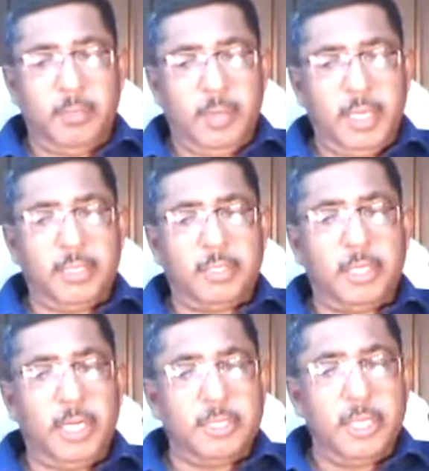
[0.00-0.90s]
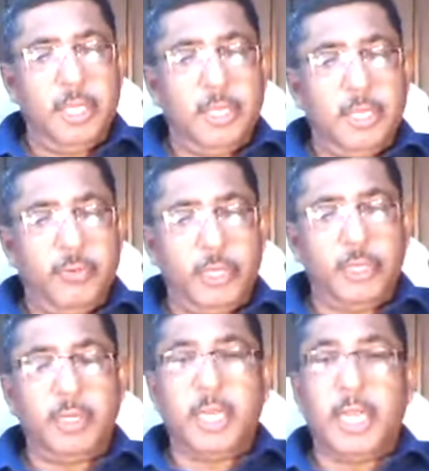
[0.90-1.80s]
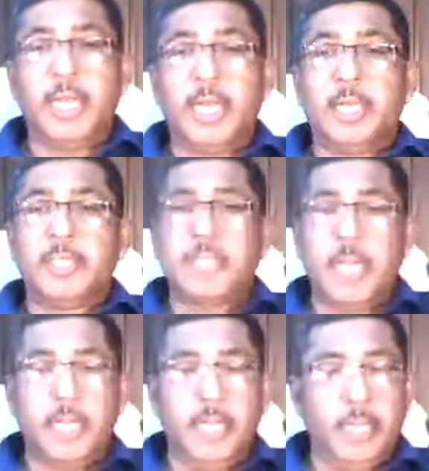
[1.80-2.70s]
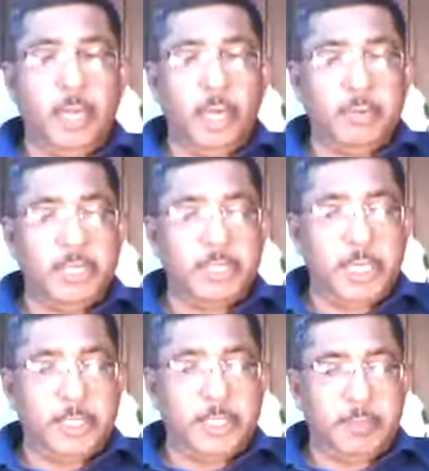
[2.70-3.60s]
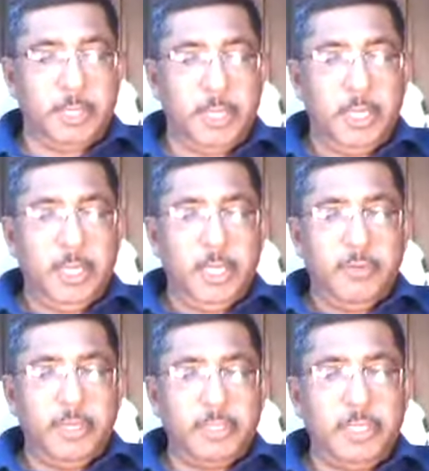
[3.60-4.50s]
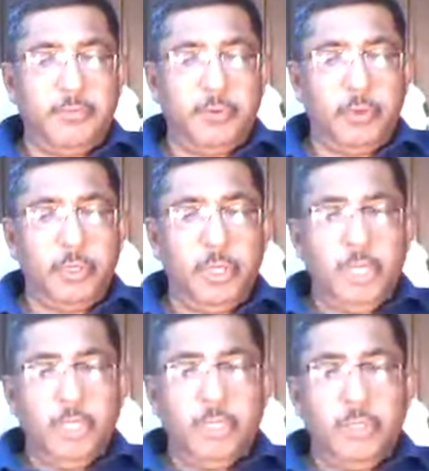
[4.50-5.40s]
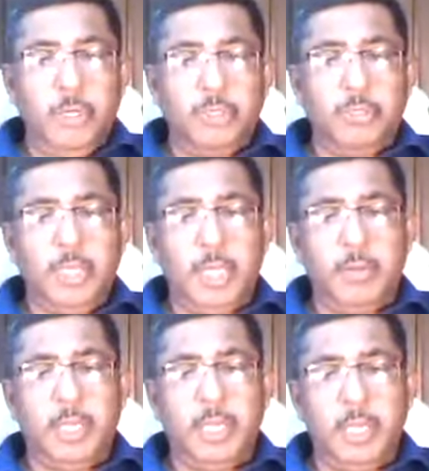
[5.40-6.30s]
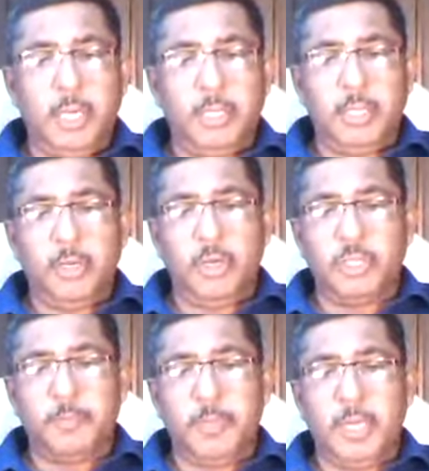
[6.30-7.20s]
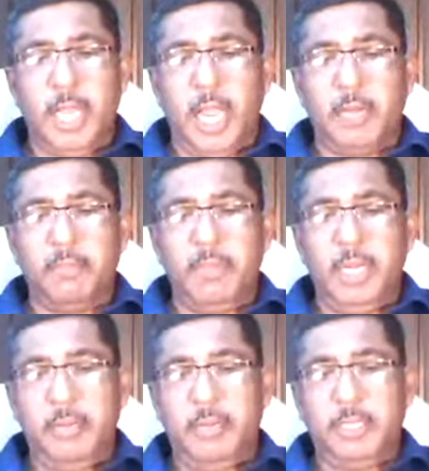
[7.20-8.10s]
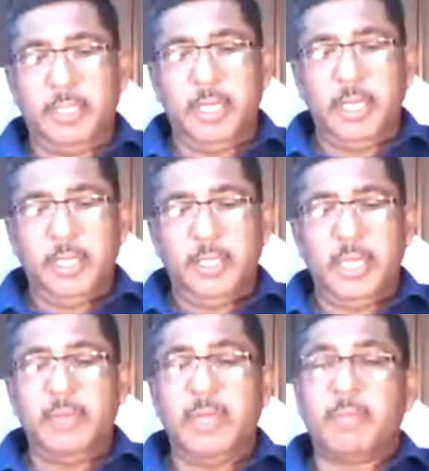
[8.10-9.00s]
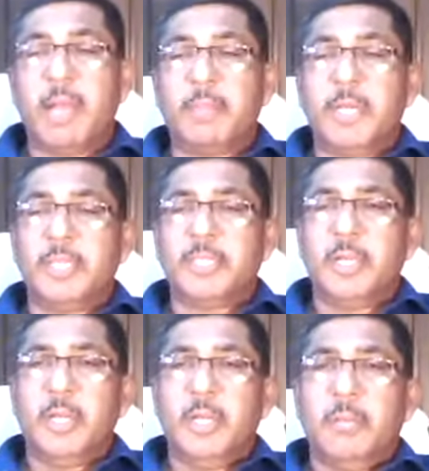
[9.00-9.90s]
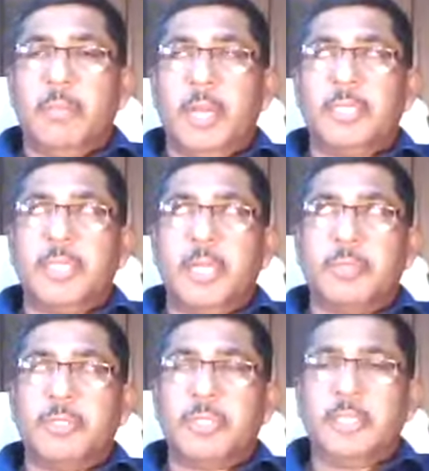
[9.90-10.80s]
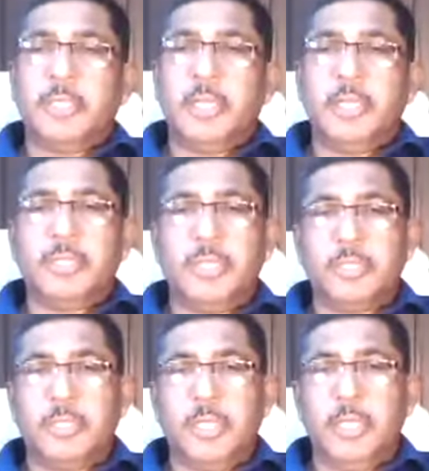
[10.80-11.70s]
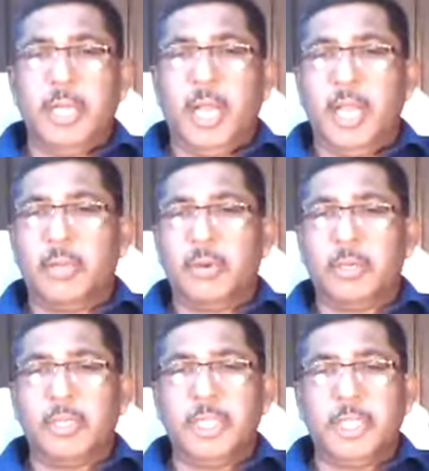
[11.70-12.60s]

my listeners, for your kind understanding of this concept. First of all, those who have heard the gospel and believed it, they were baptized. Mark chapter 16, 16, I quoted